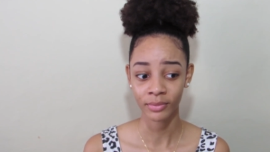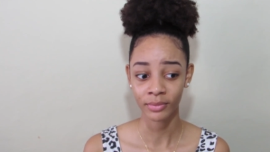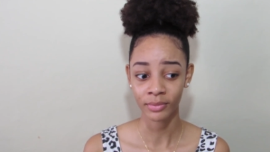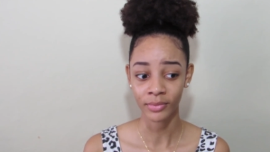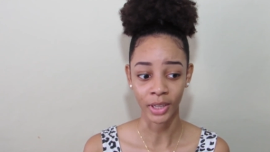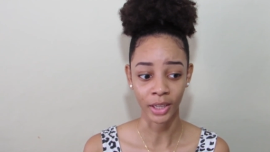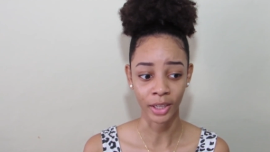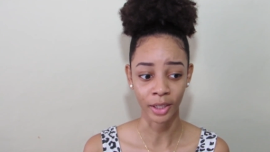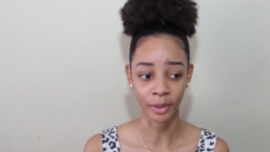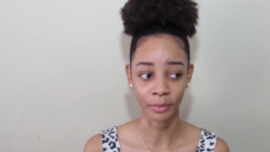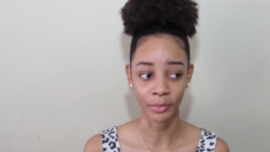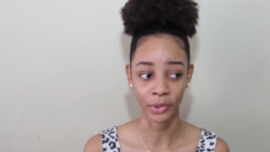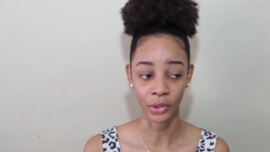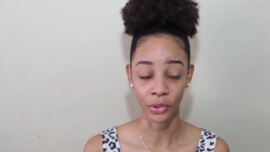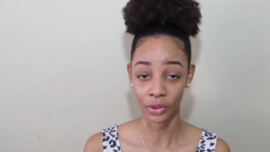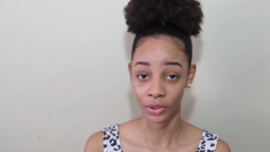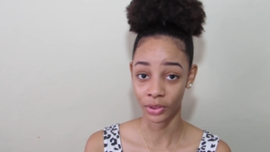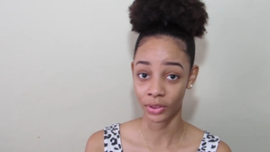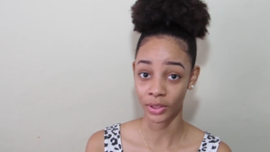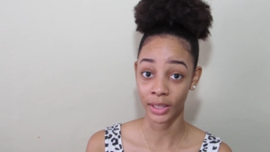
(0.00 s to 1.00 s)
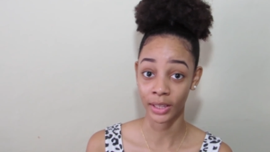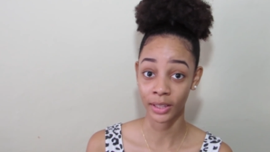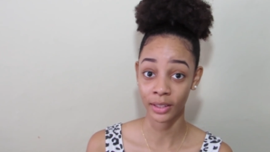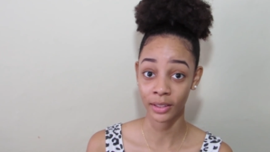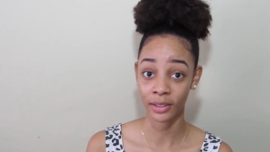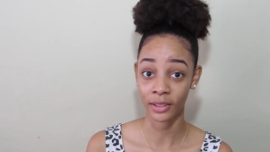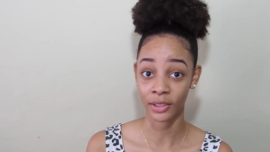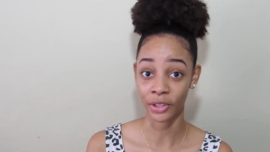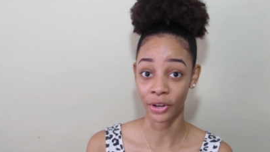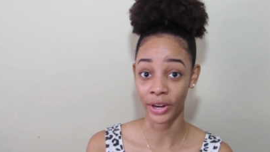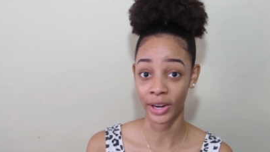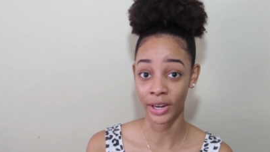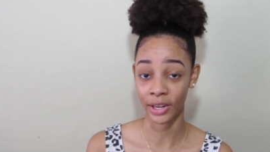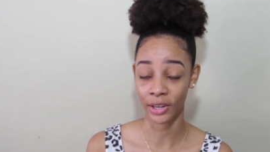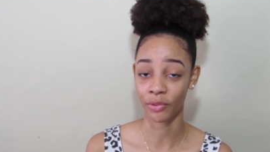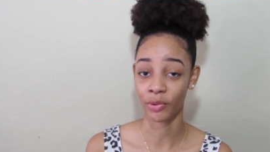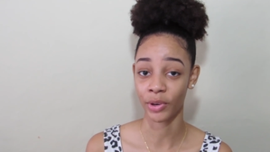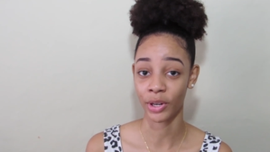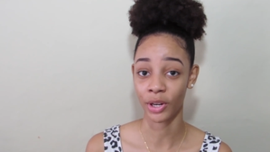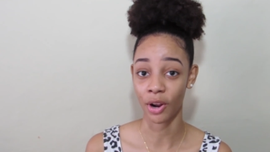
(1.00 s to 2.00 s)
You think you're getting
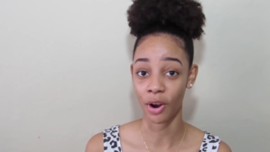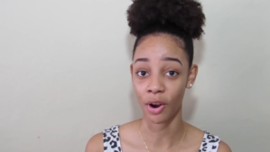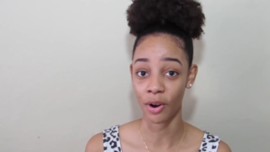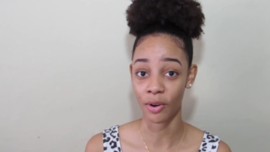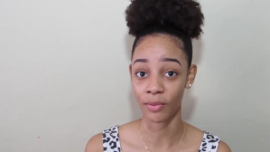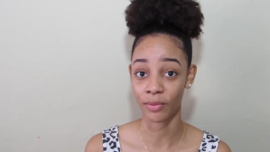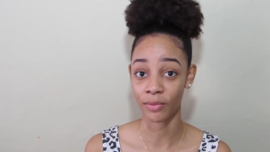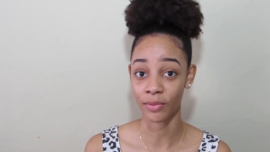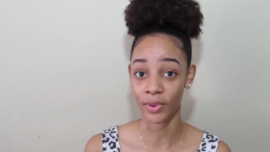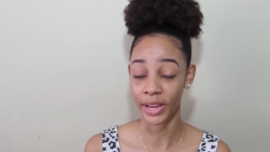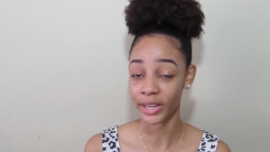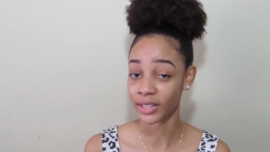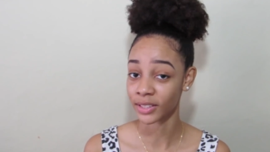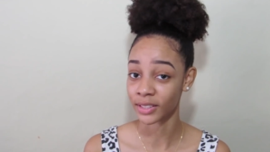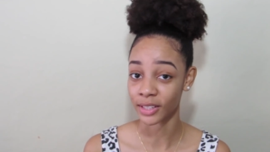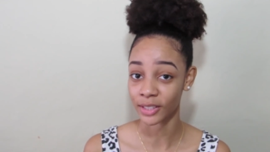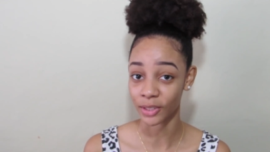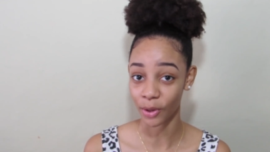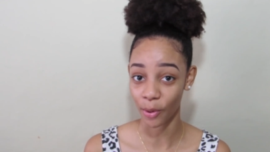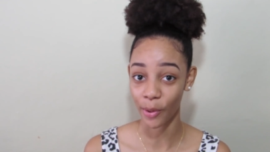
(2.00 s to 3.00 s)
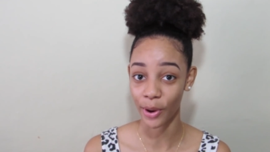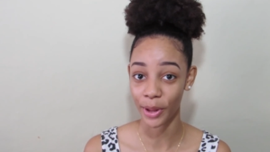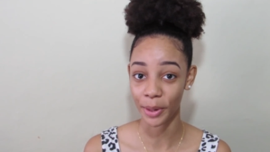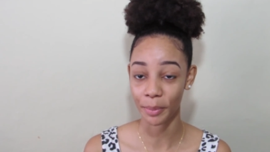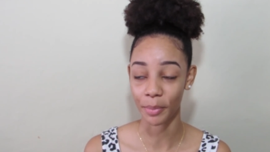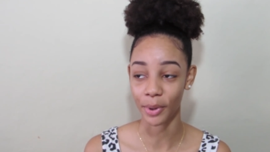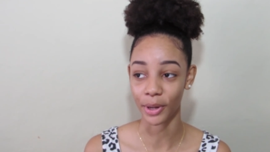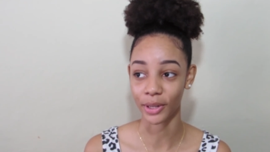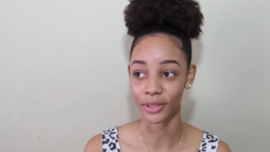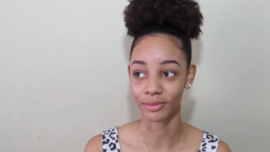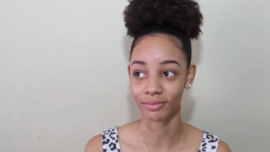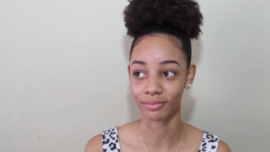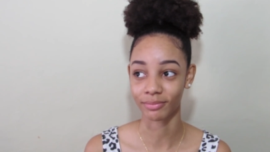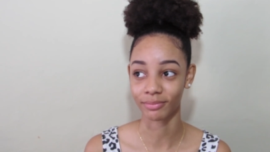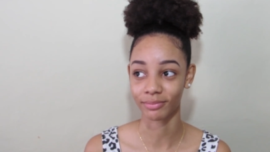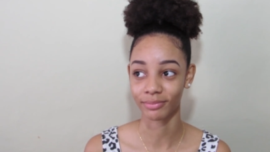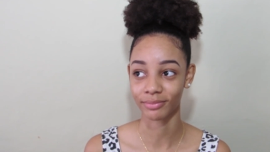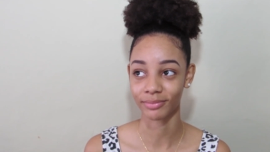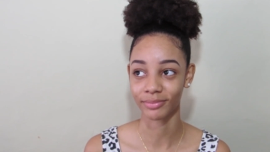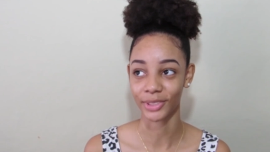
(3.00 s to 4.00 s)
rid of excess oil, but
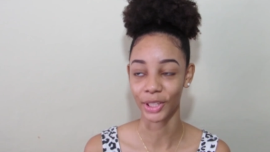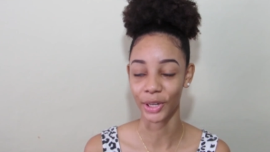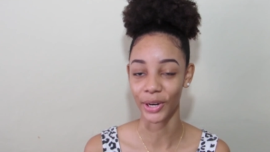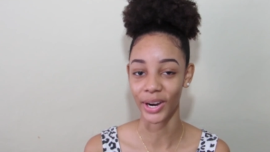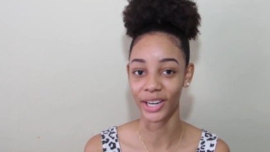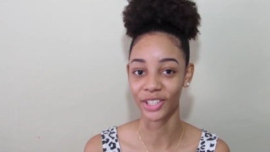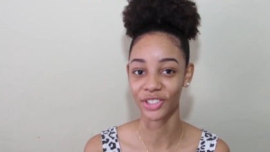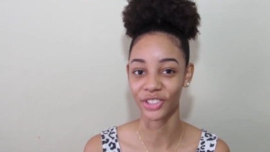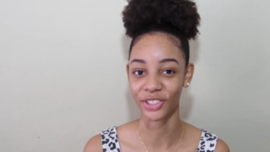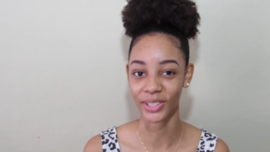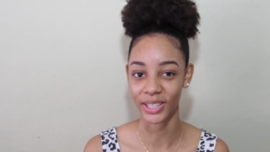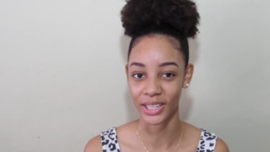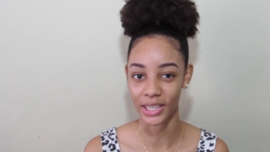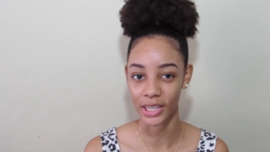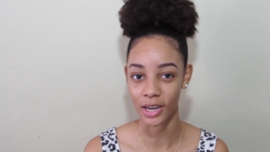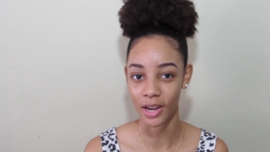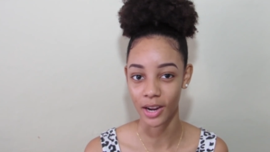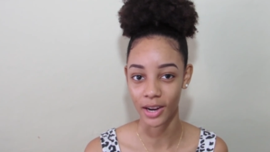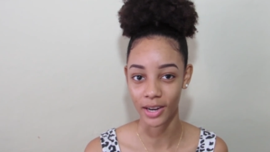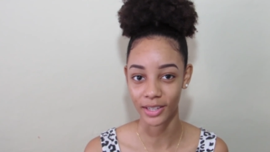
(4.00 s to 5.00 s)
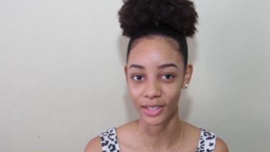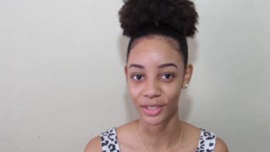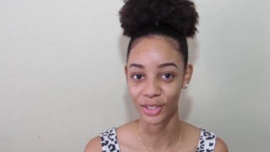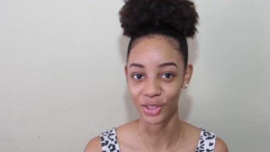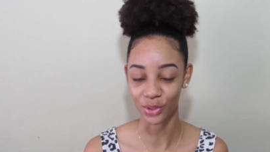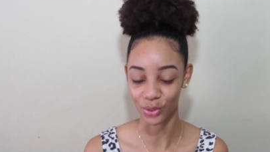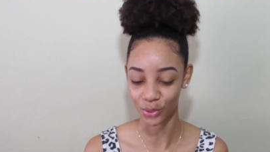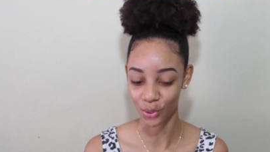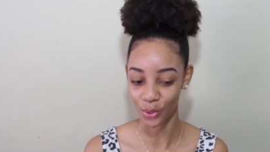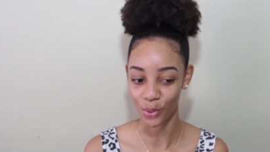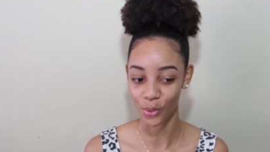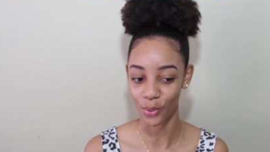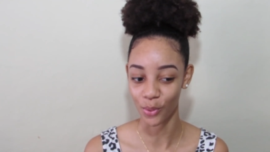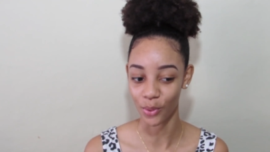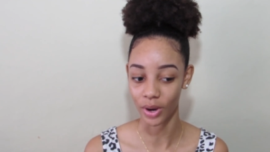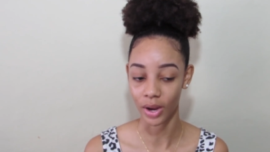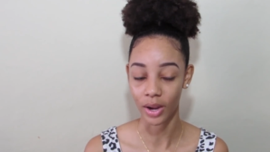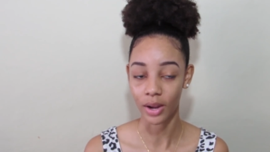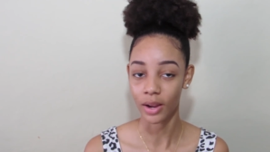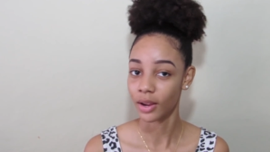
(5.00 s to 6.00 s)
you're actually not. So
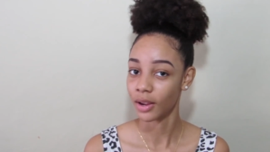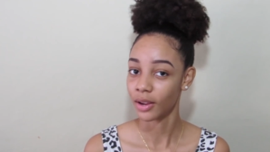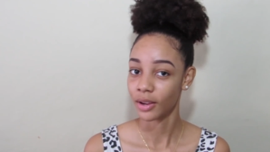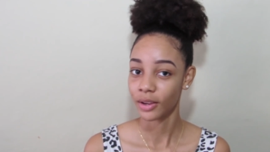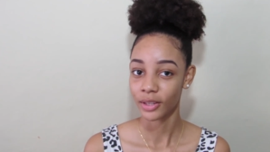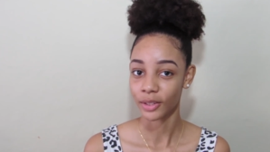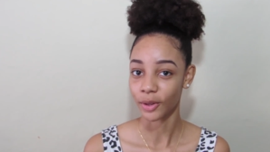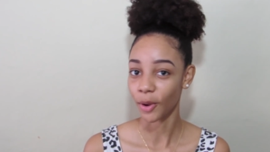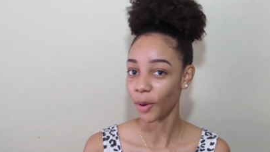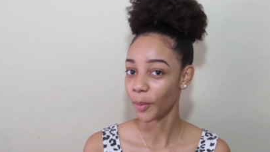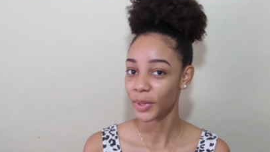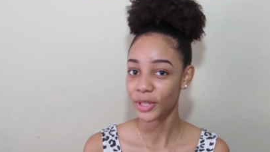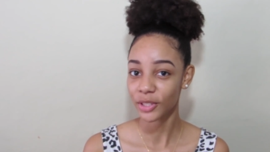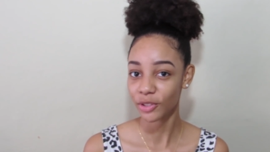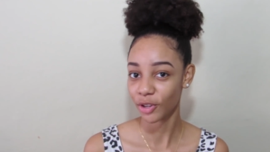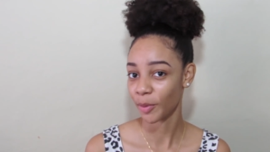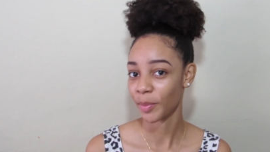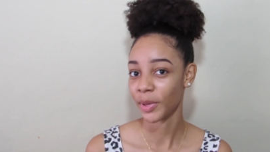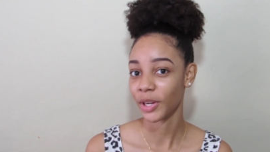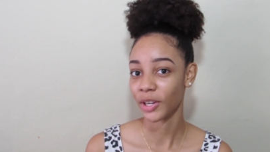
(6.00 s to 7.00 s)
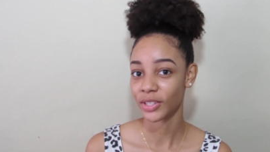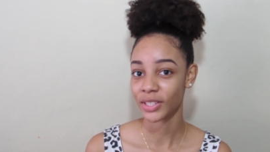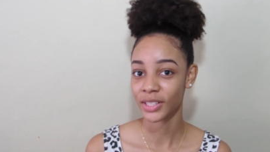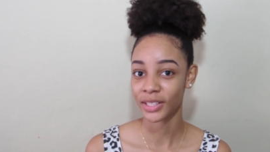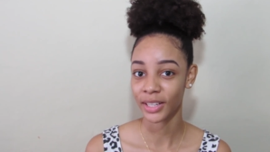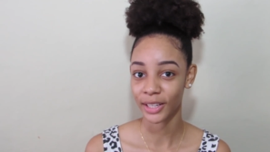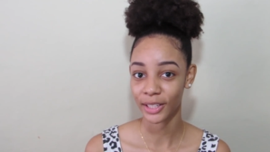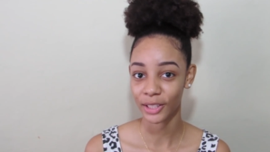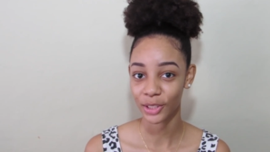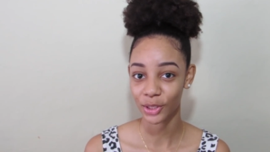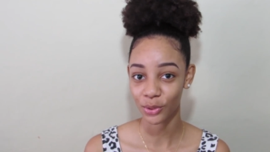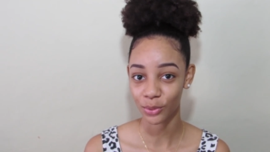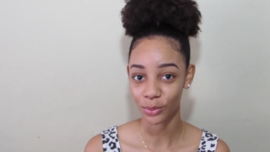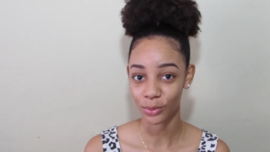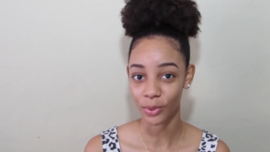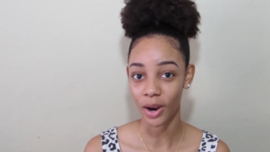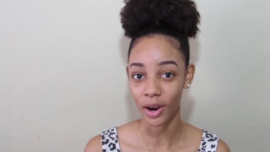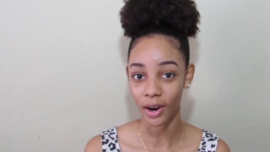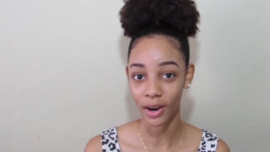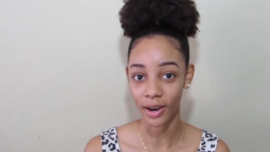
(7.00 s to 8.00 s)
don't be scrubbing your skin too
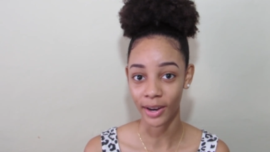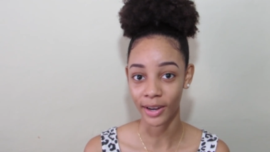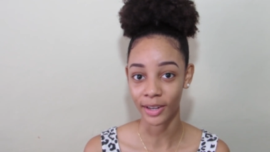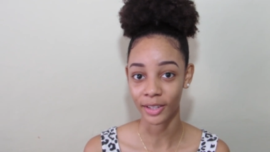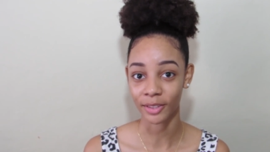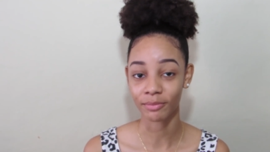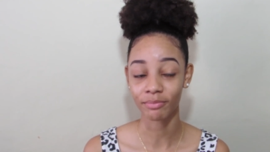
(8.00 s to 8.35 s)
hard.